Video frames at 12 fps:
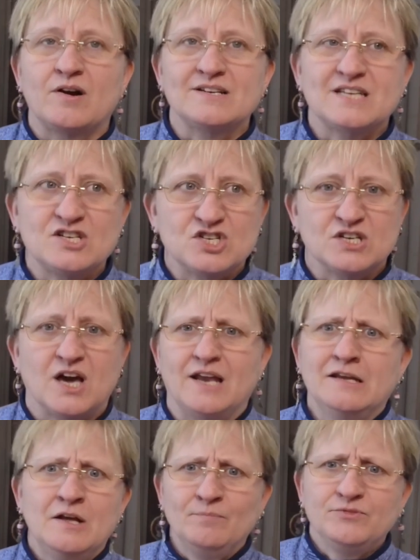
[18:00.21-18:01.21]
our attention
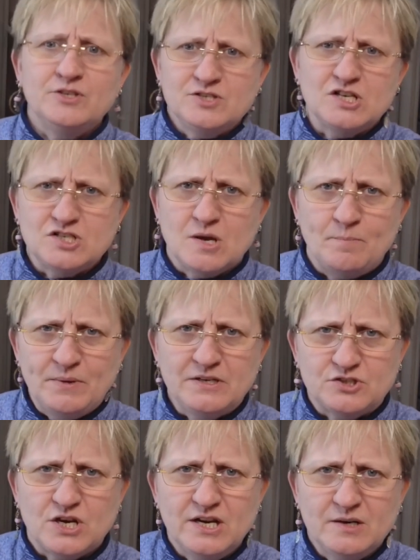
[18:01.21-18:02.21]
on, this is a big
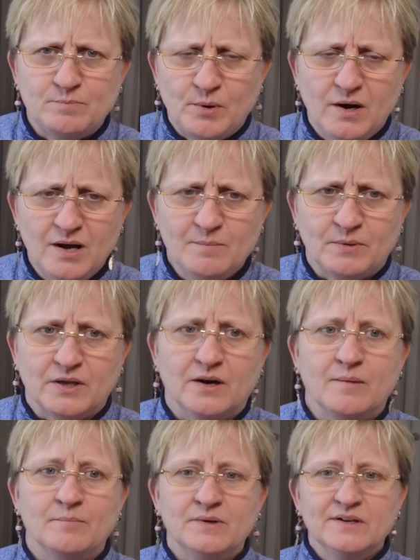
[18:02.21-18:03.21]
giant
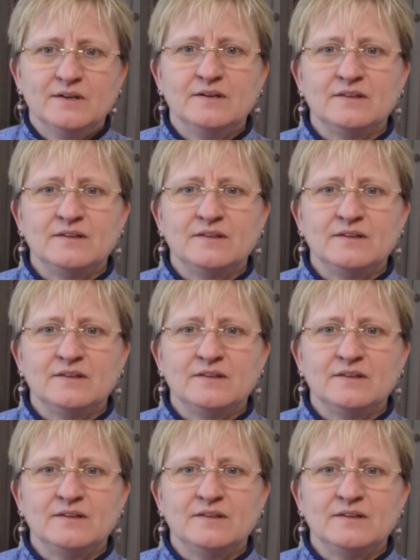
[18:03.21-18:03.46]
problem,